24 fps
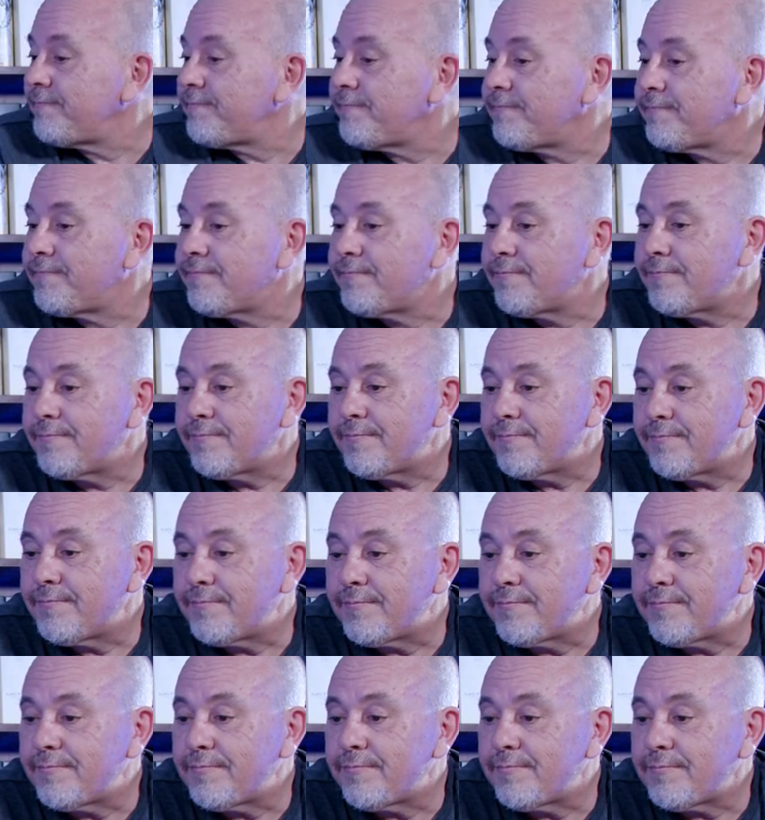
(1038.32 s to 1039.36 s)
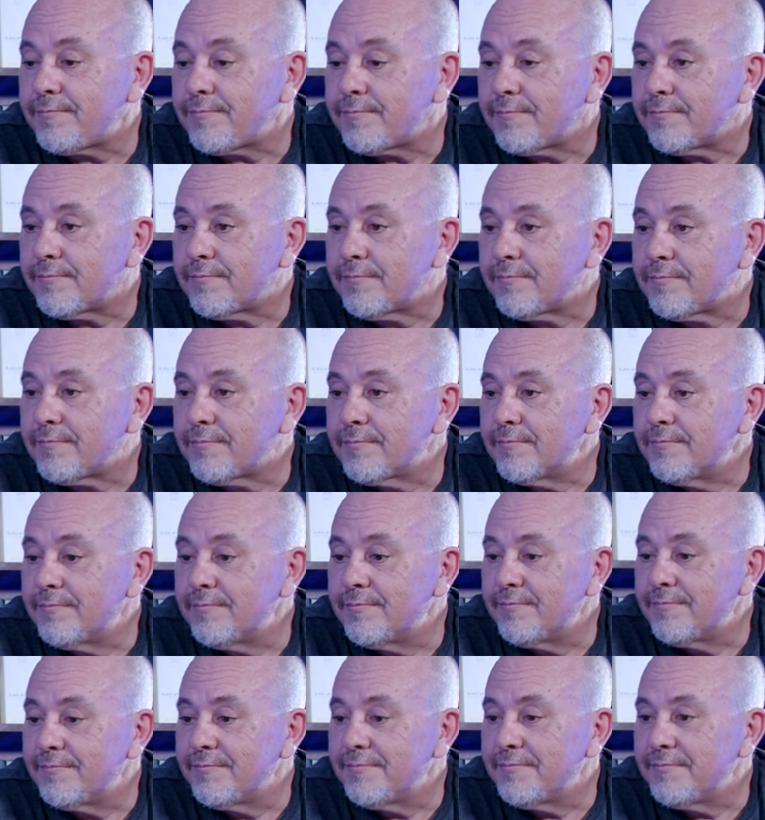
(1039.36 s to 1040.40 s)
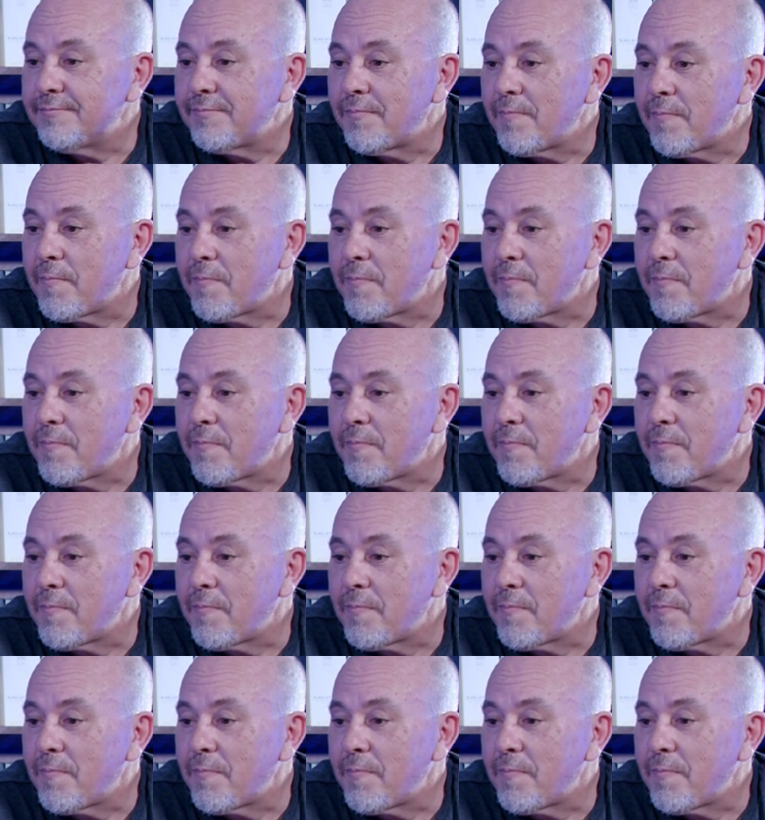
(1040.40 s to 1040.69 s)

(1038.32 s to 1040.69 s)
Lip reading: (not speaking)